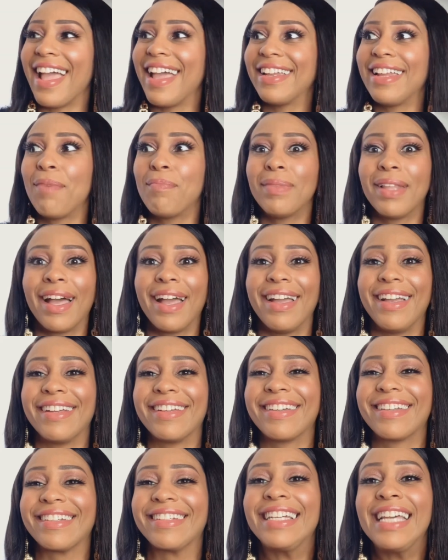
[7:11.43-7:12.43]
and I'm
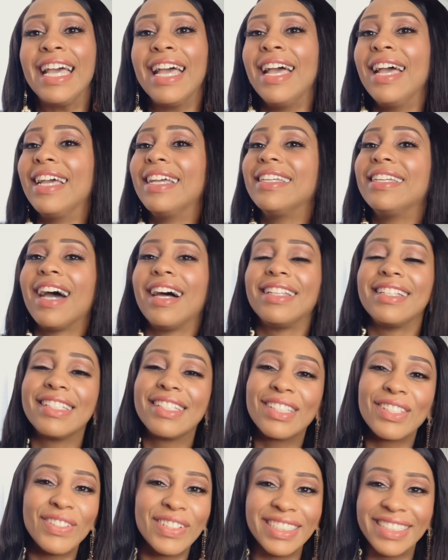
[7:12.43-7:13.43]
like, y'all, as
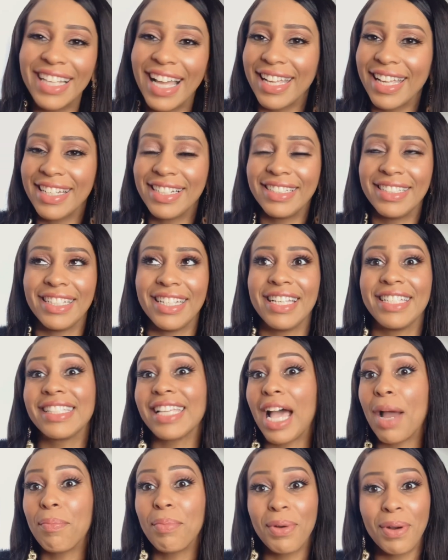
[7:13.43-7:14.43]
soon as I get a chance,
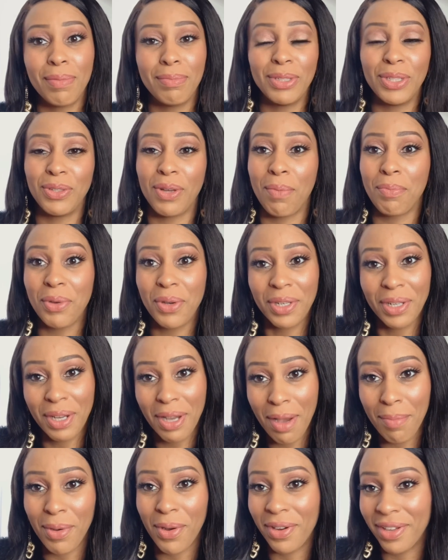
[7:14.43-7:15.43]
I promise you I'm going to
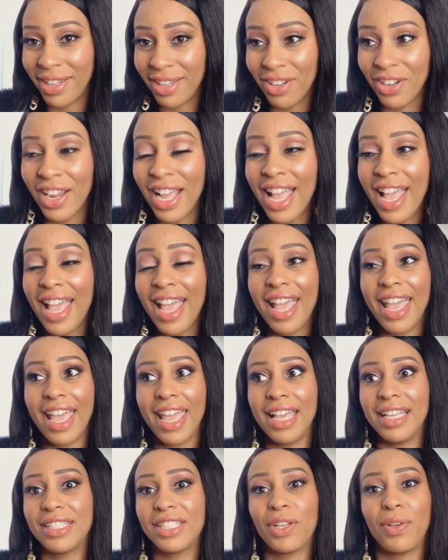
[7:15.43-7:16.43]
come on here.
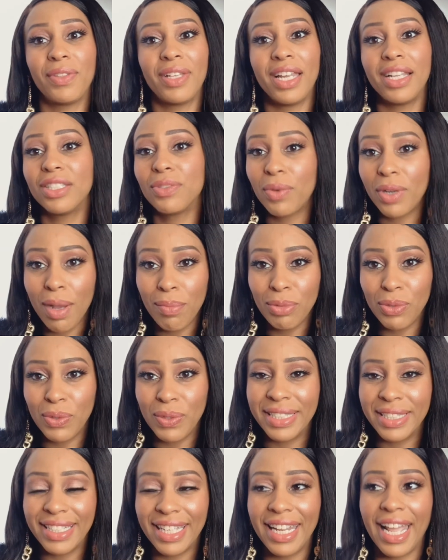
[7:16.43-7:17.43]
And so that is what I'm
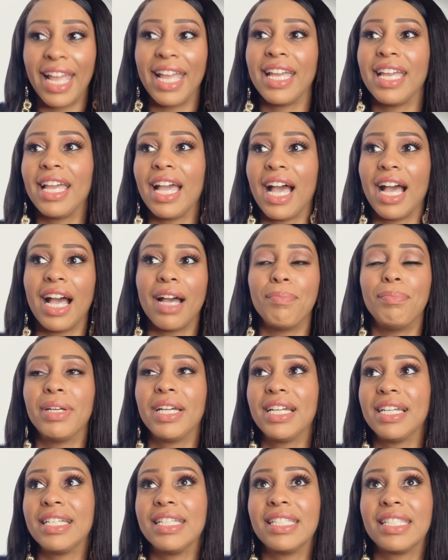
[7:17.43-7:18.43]
doing today
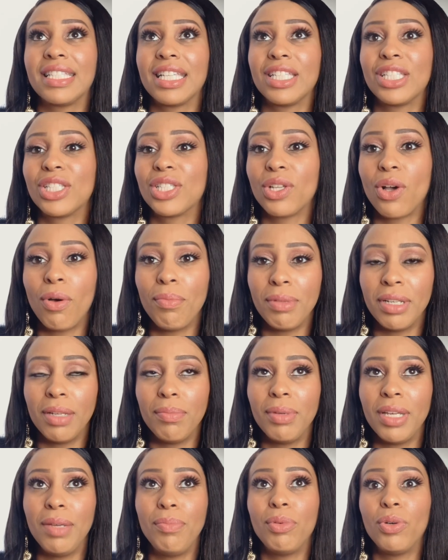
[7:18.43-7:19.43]
because so many
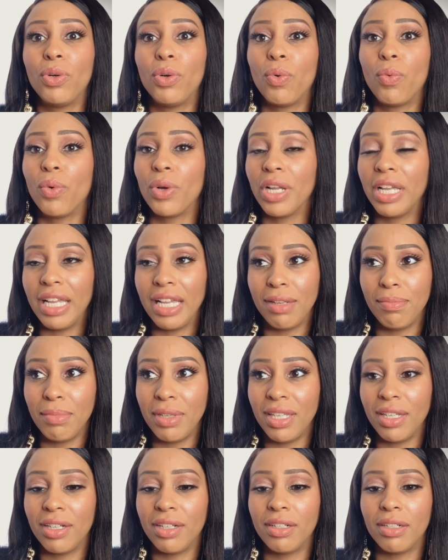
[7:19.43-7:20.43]
people were hitting
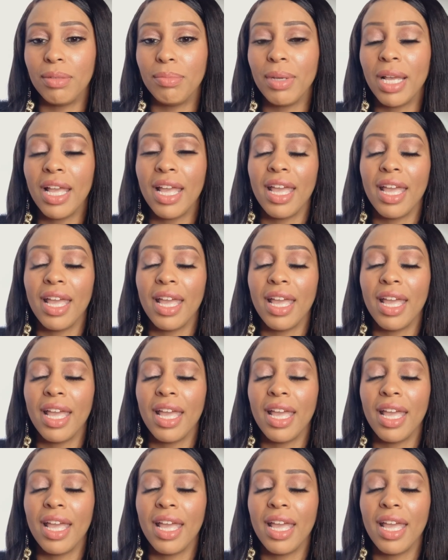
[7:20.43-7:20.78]
me up